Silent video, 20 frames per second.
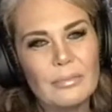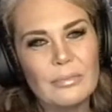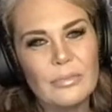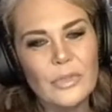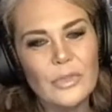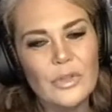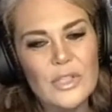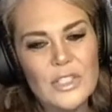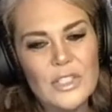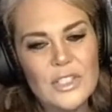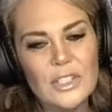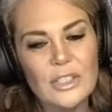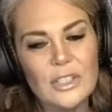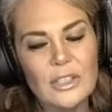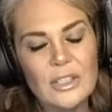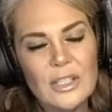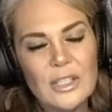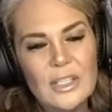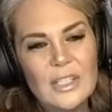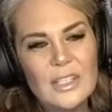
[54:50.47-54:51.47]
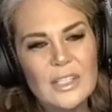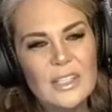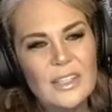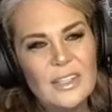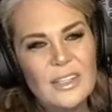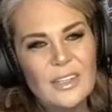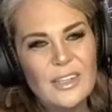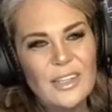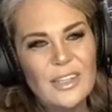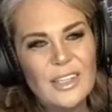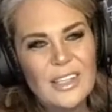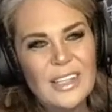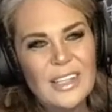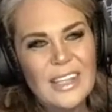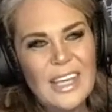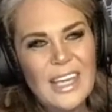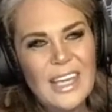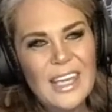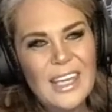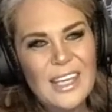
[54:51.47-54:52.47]
Crystal.
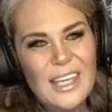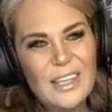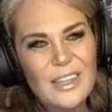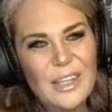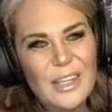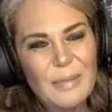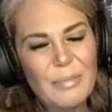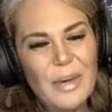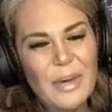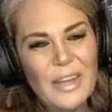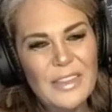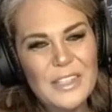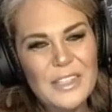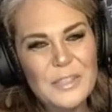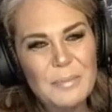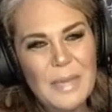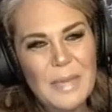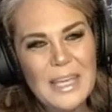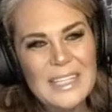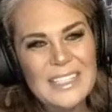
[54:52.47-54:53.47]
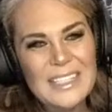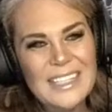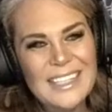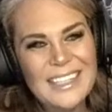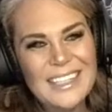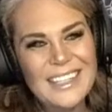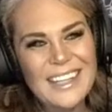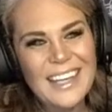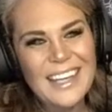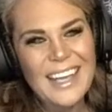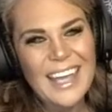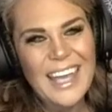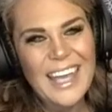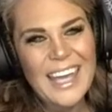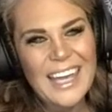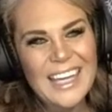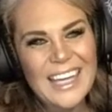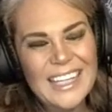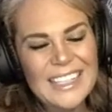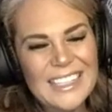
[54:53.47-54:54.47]
They bought this painting
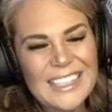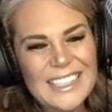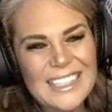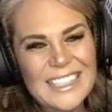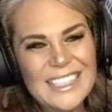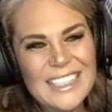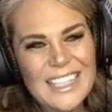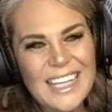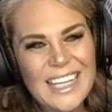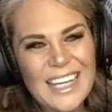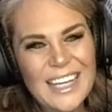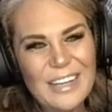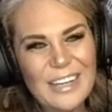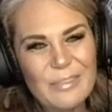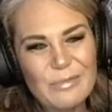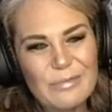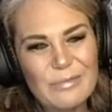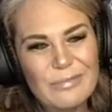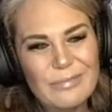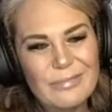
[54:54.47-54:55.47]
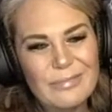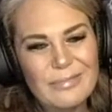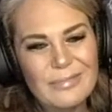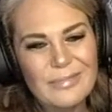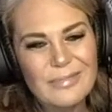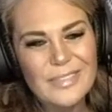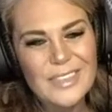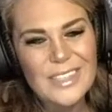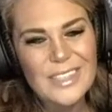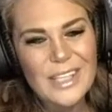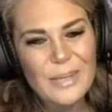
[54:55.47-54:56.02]
and they